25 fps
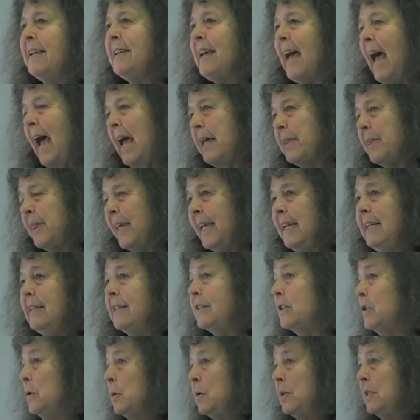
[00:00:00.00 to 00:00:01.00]
I
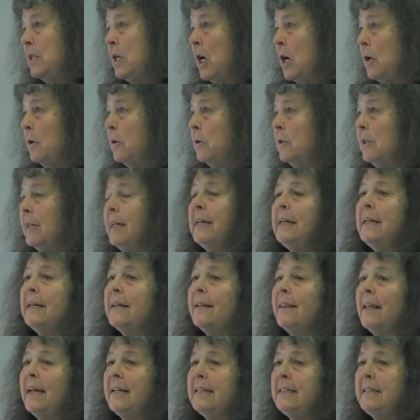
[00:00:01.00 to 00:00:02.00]
think you know
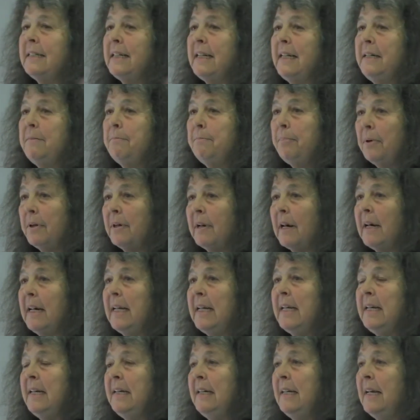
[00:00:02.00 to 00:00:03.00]
that in
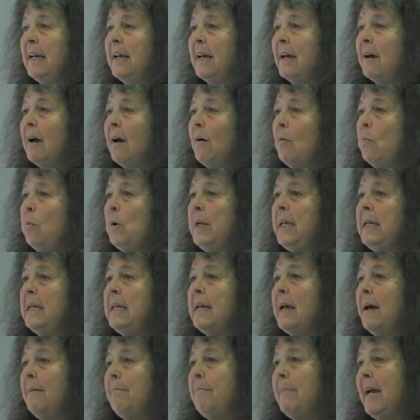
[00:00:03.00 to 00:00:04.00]
Berlin
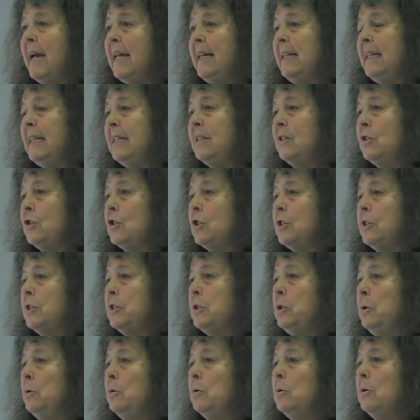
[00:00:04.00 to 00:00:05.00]
we managed
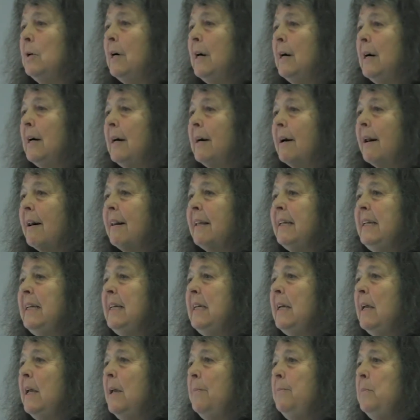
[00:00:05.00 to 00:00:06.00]
to
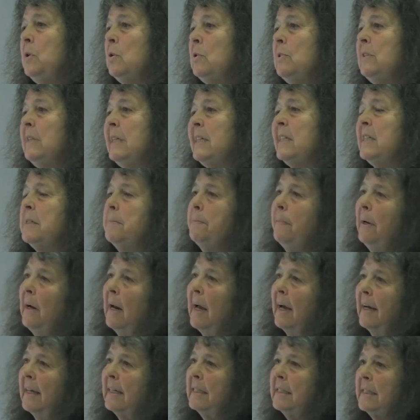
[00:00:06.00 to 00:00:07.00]

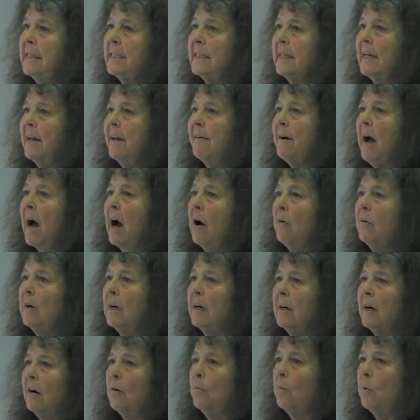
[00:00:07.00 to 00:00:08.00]
re-municipalise
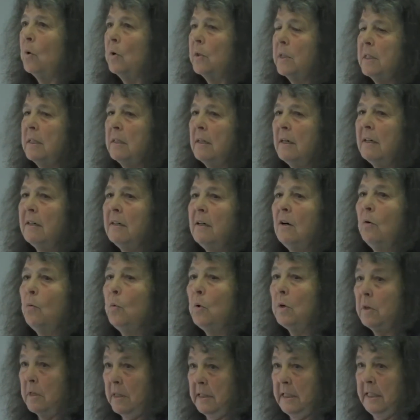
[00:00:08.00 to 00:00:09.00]
our water
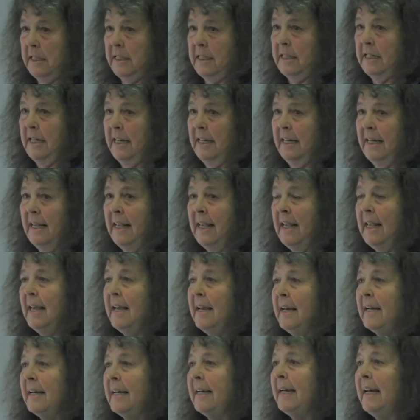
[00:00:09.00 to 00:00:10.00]
works.
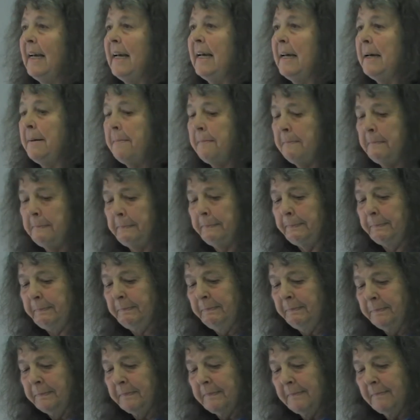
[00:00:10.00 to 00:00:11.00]
And
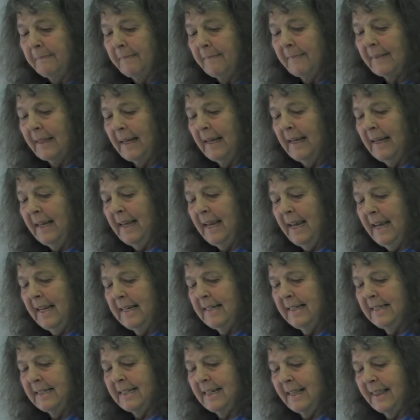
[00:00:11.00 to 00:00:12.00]

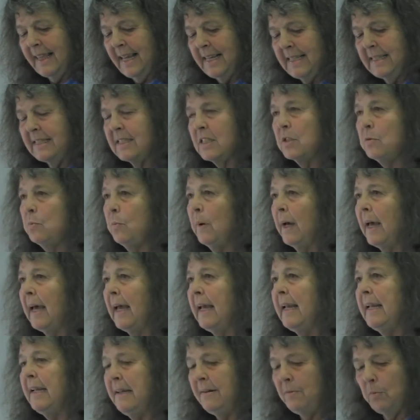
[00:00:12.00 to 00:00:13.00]
that's
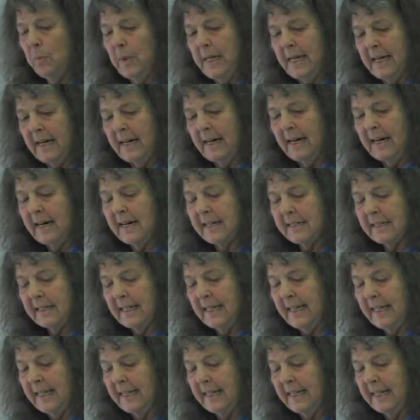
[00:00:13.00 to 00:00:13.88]
why we are